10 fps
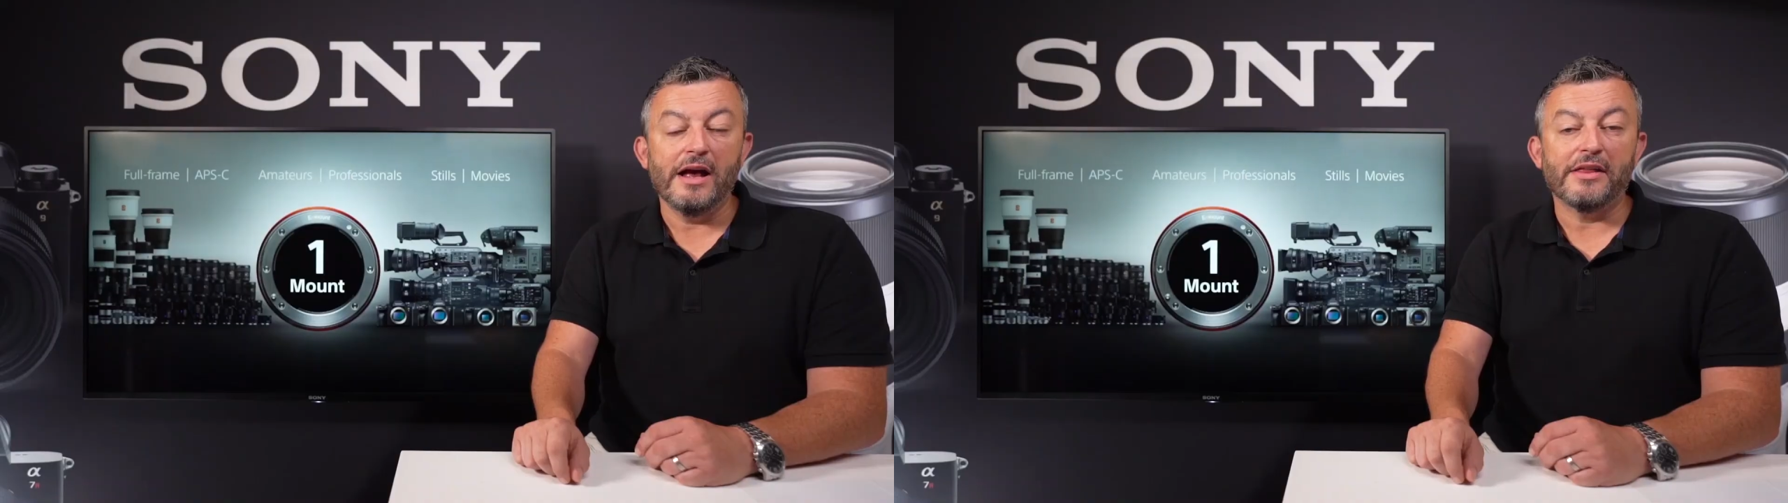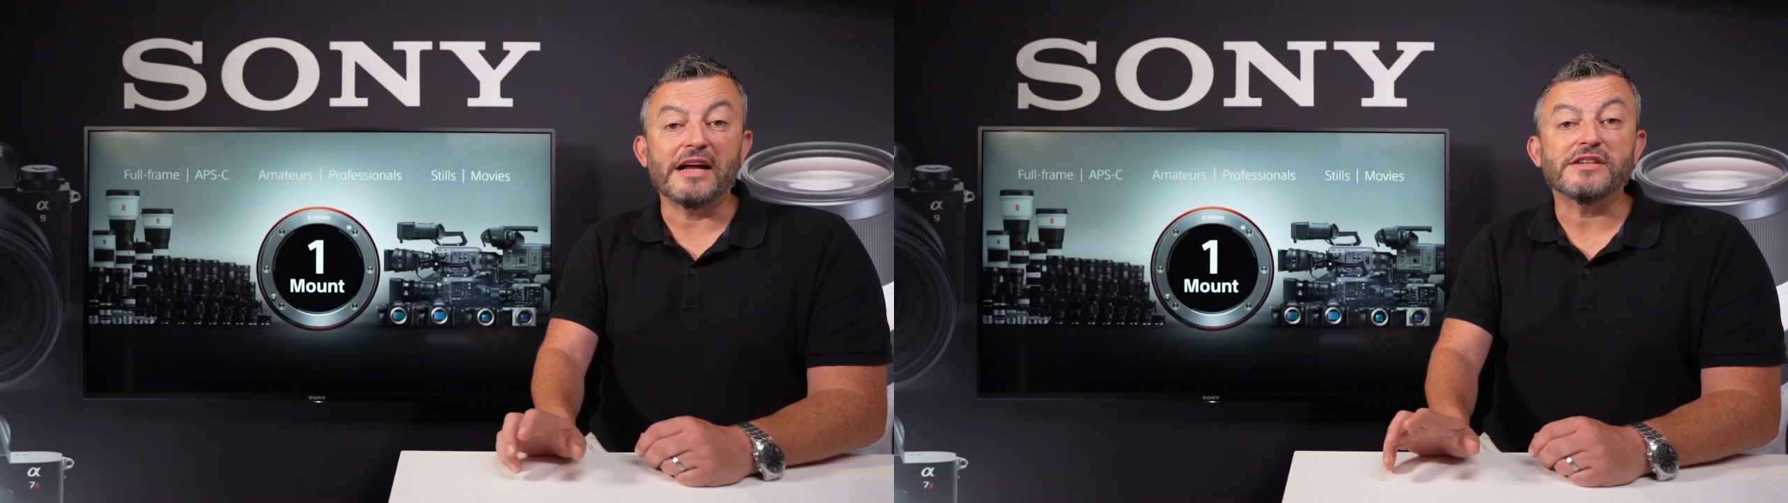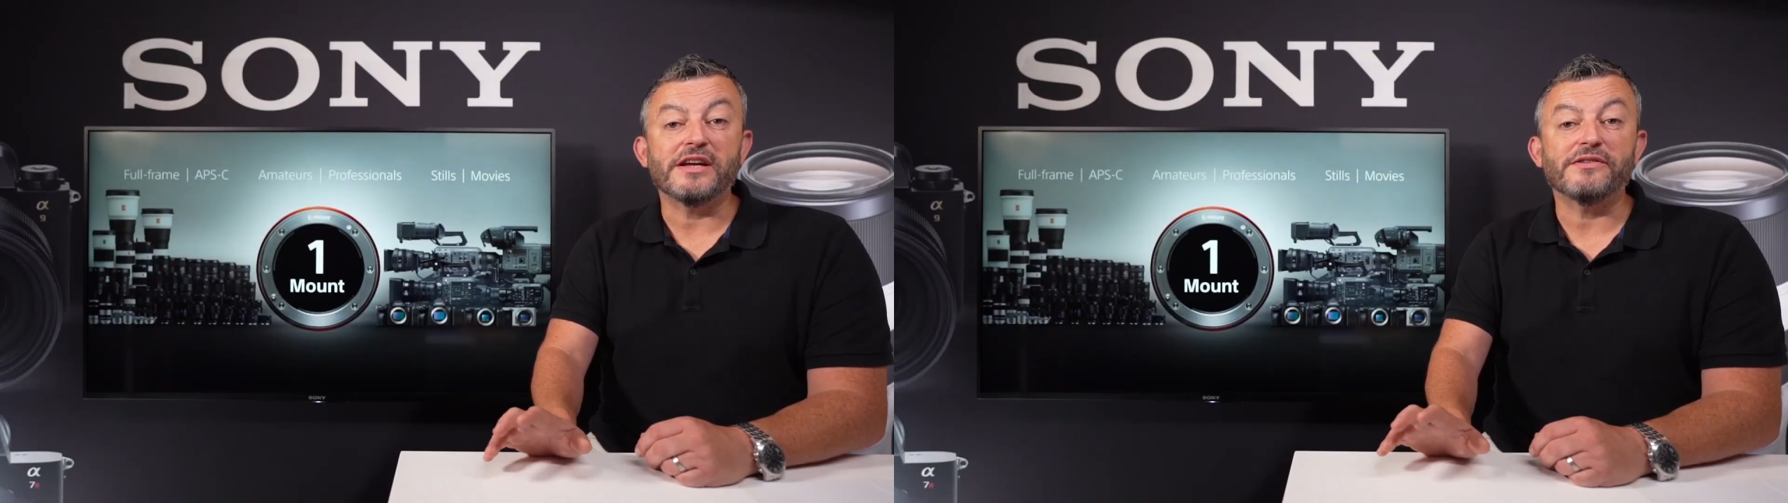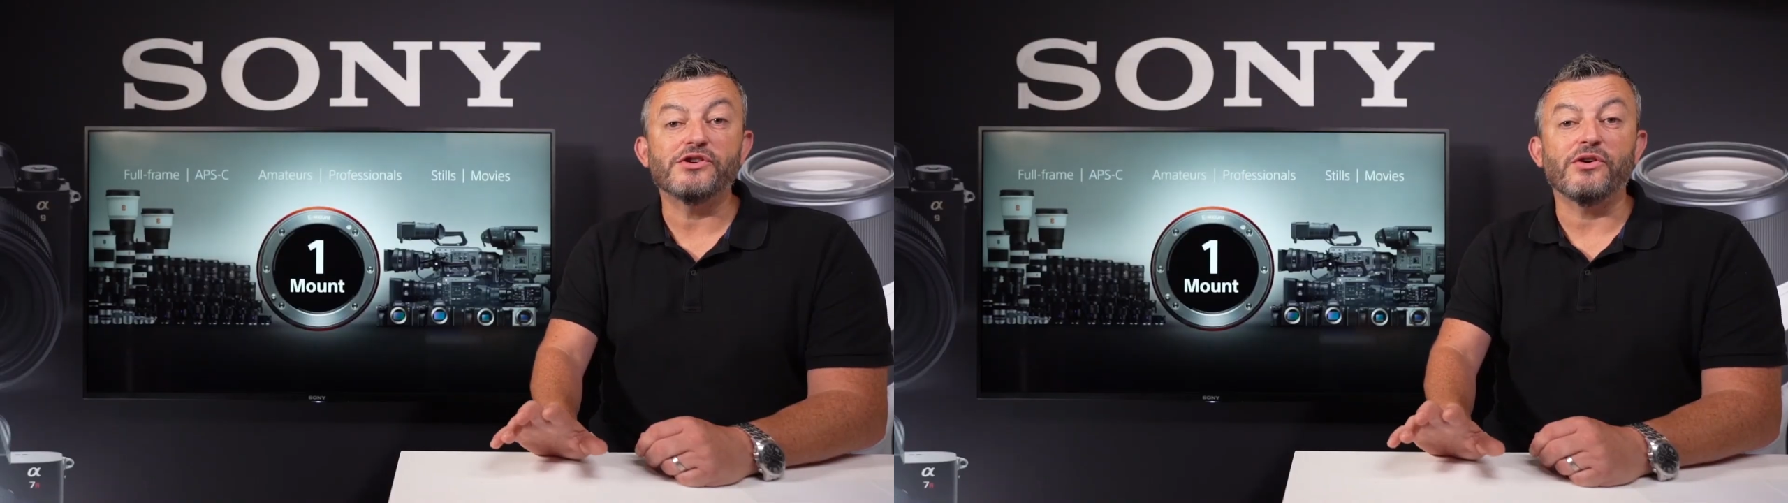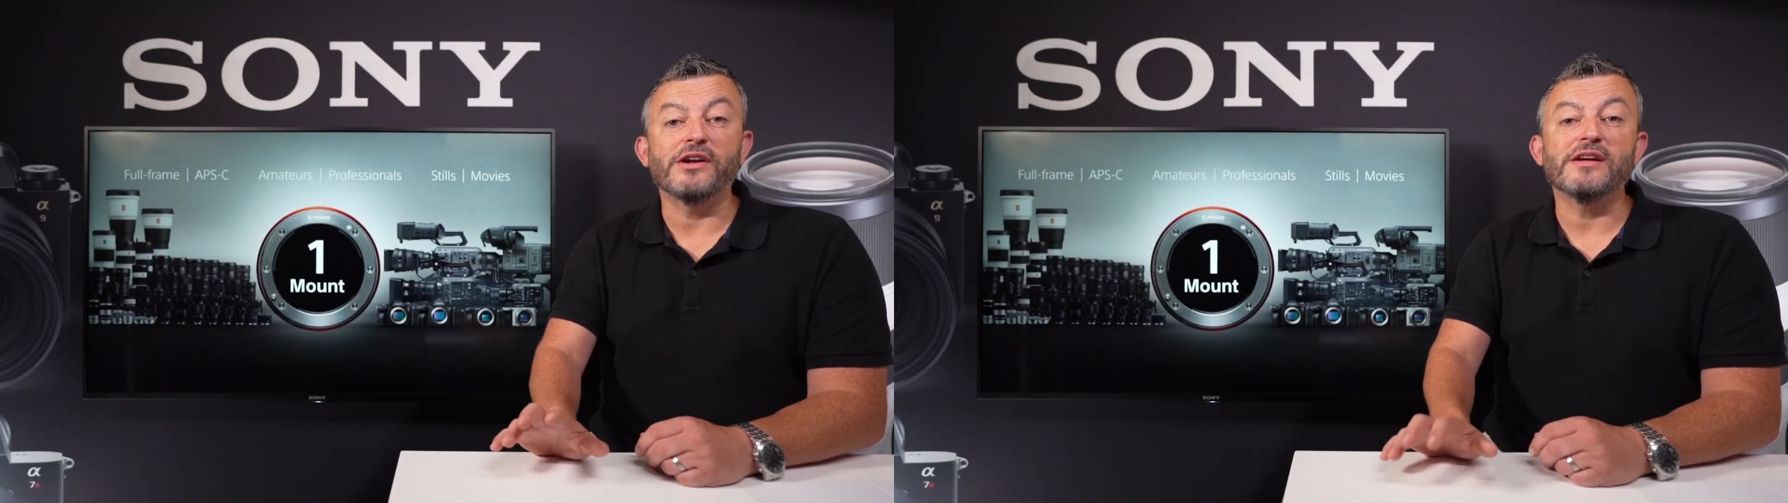Thanks, Tess, for
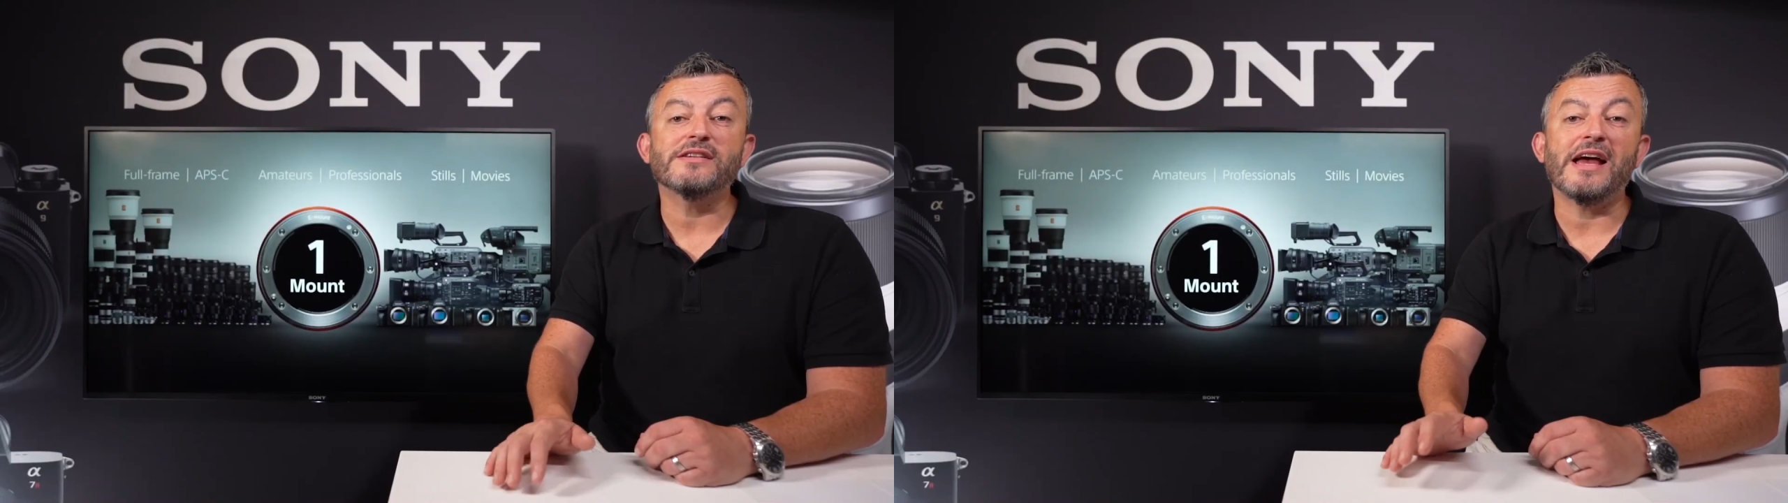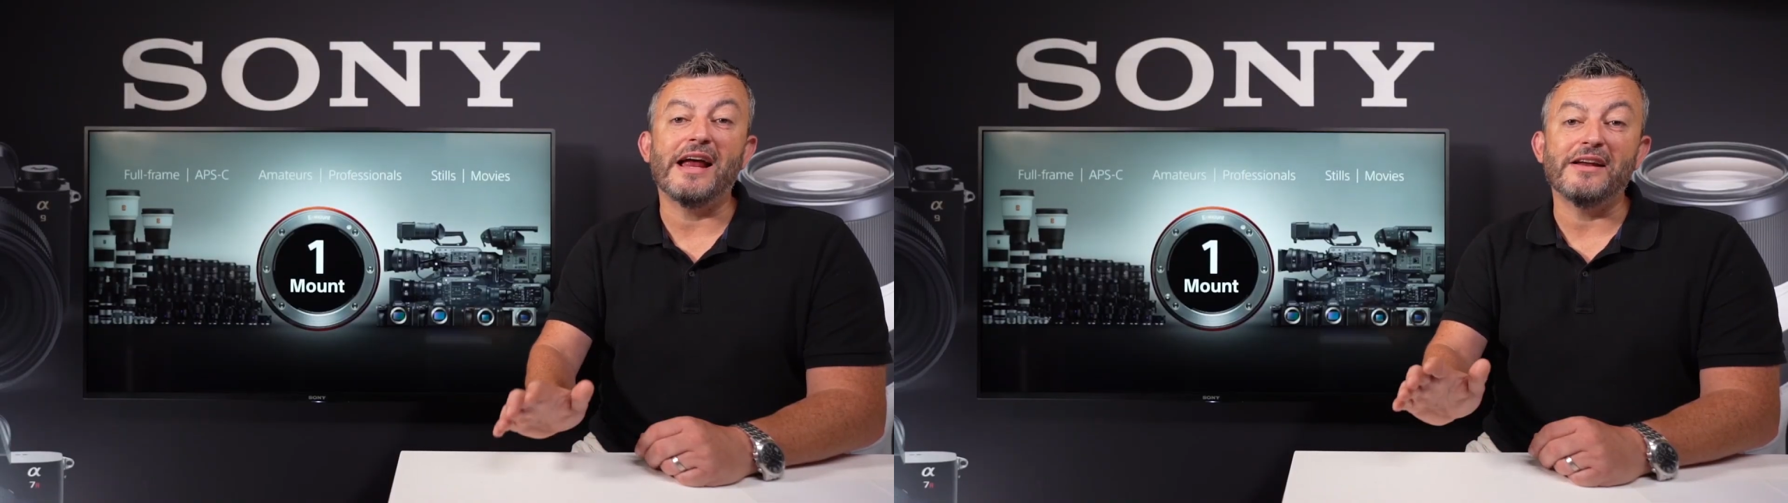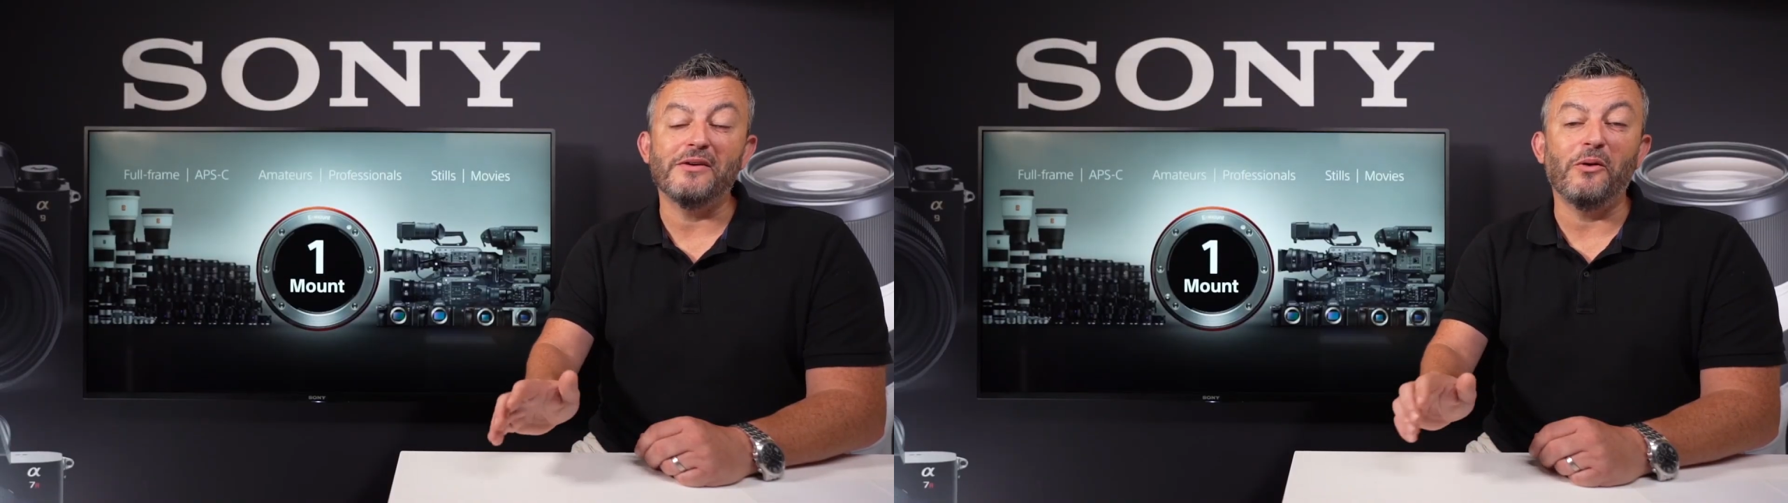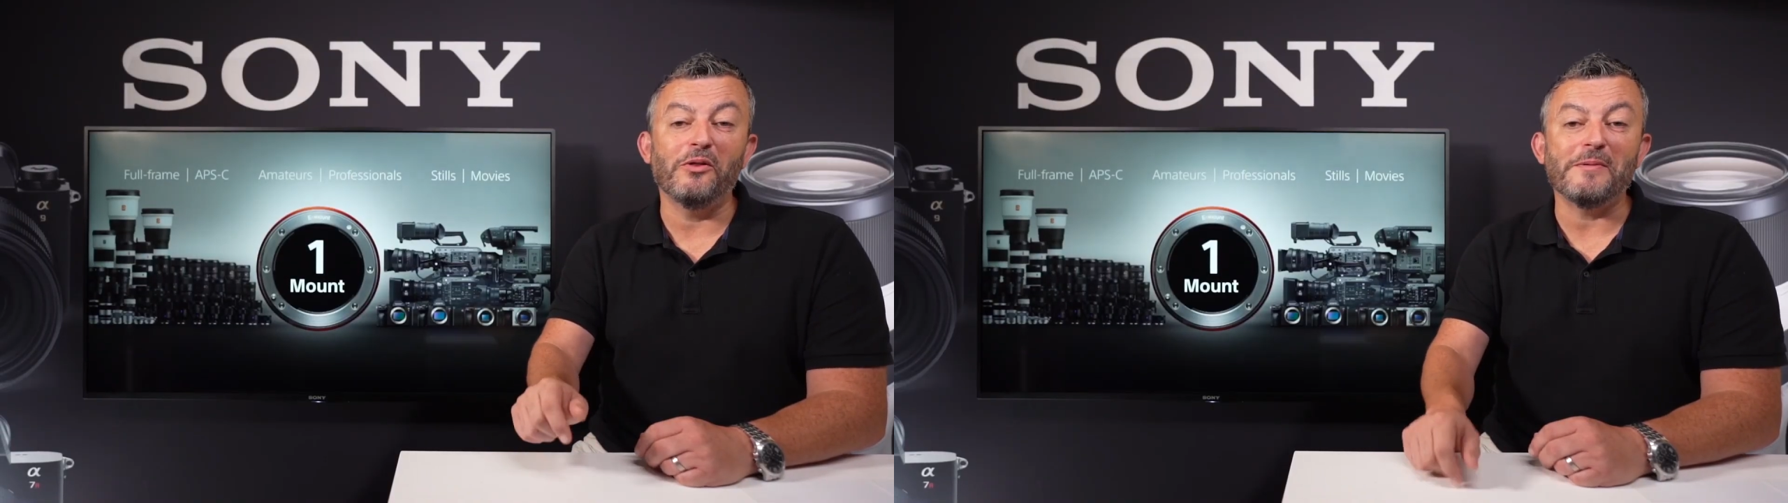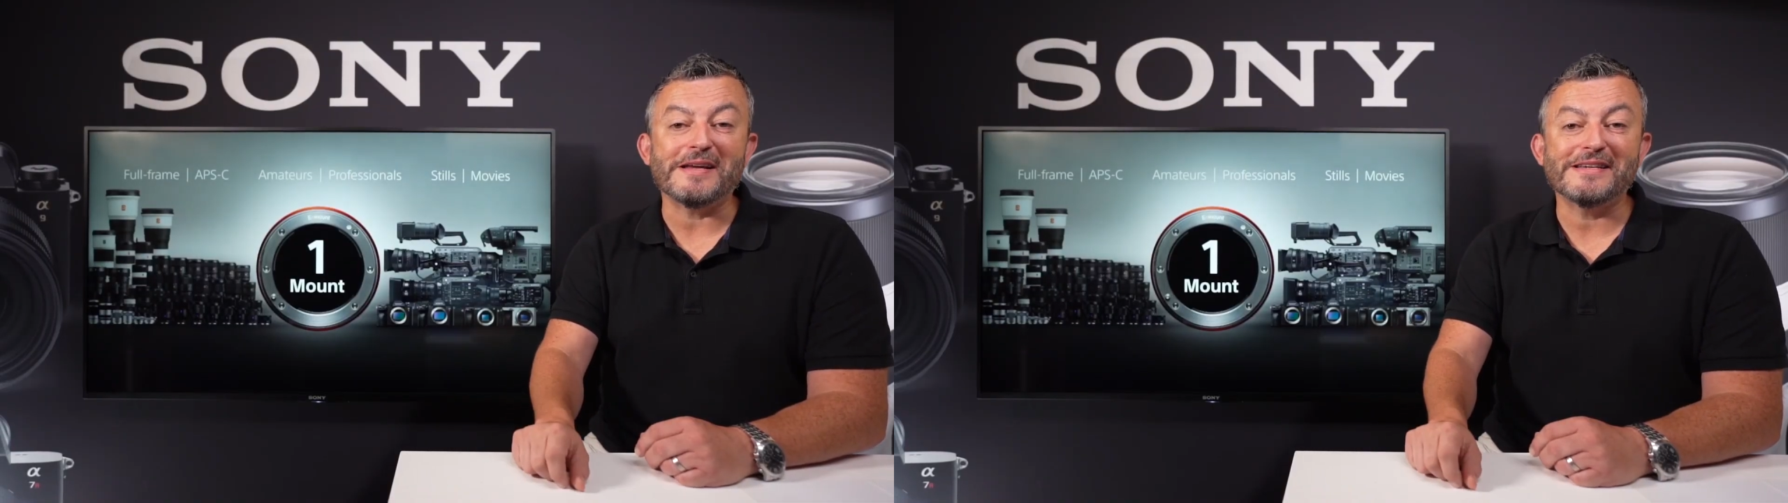joining us, and all
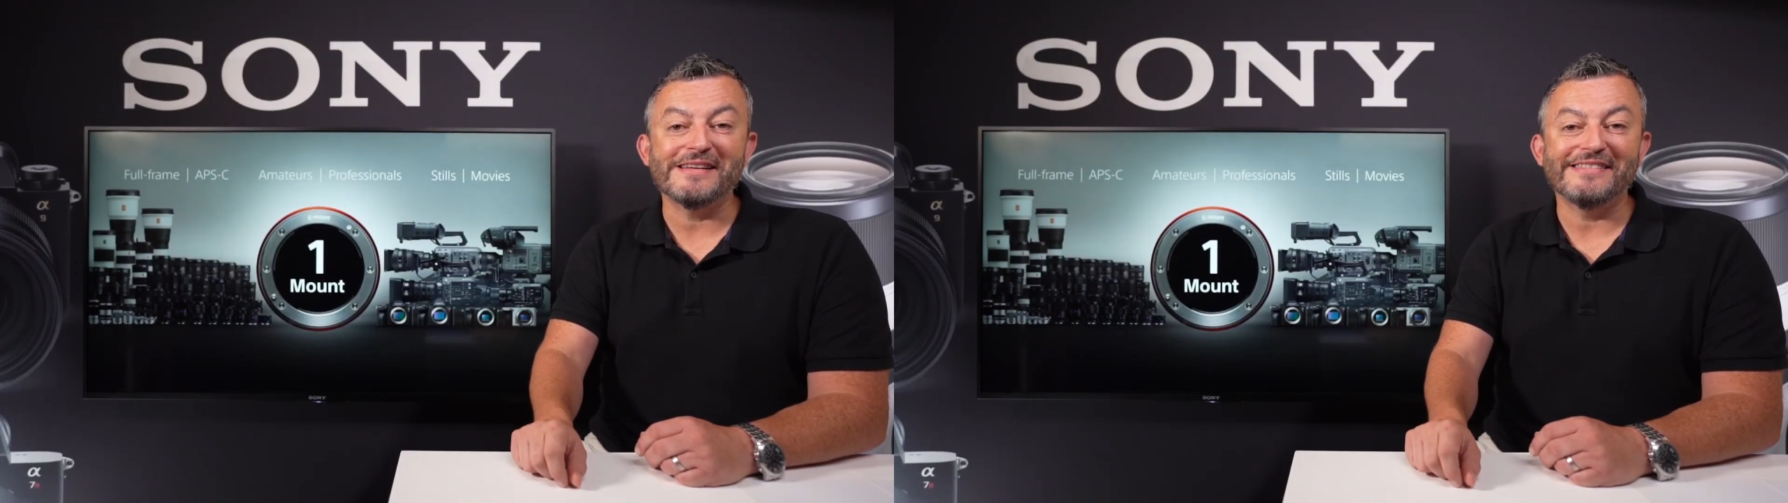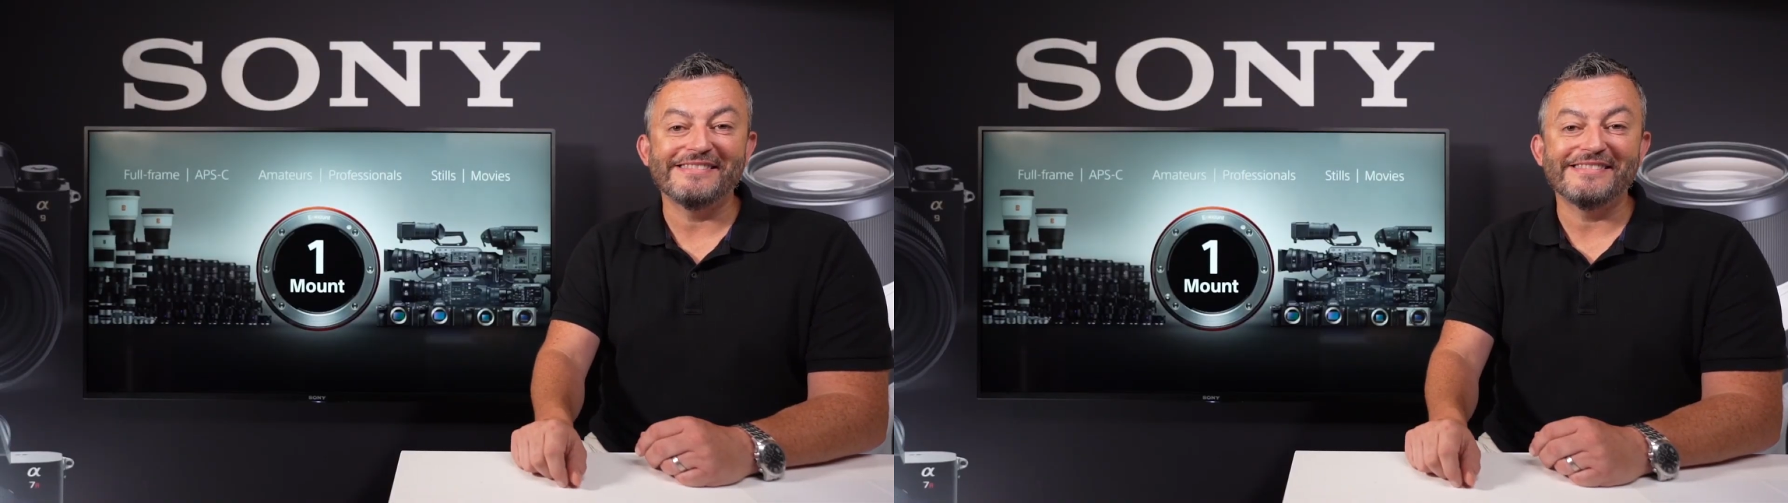the best.